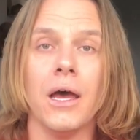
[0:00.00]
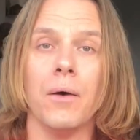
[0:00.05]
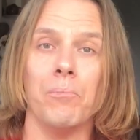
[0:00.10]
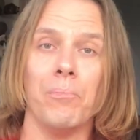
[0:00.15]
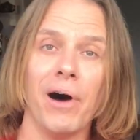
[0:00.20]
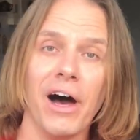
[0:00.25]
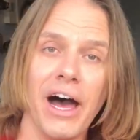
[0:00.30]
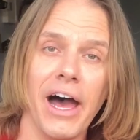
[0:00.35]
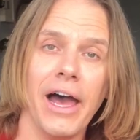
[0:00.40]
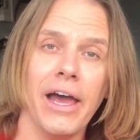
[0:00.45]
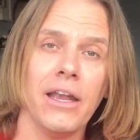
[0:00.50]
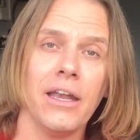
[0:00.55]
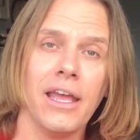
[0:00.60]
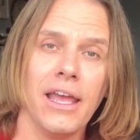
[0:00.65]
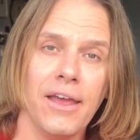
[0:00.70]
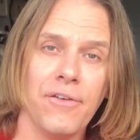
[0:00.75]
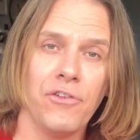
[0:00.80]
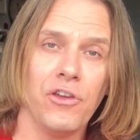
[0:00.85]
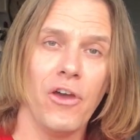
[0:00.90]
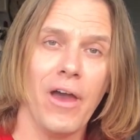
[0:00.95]
But
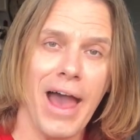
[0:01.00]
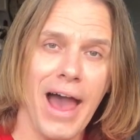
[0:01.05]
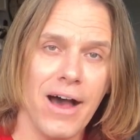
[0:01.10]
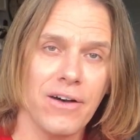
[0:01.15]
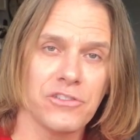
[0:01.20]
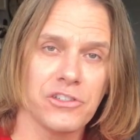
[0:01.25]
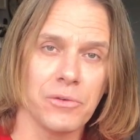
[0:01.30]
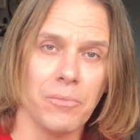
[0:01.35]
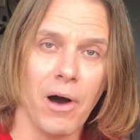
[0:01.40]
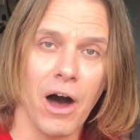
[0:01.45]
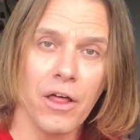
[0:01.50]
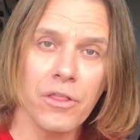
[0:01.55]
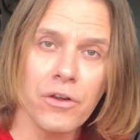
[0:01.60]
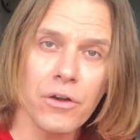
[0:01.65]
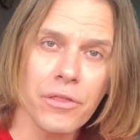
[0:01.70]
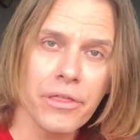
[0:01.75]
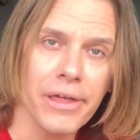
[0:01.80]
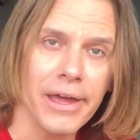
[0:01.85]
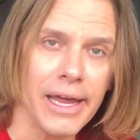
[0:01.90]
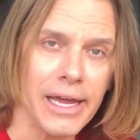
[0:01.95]
if you have some other
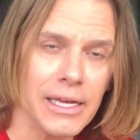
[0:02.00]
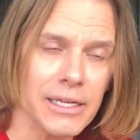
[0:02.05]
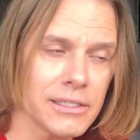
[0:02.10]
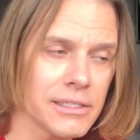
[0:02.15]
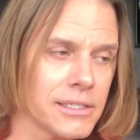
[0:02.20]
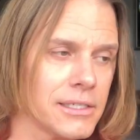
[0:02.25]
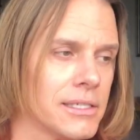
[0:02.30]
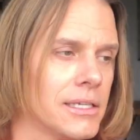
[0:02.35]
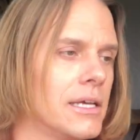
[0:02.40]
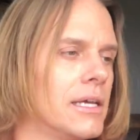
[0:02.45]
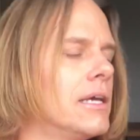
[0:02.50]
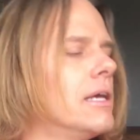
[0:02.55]
things,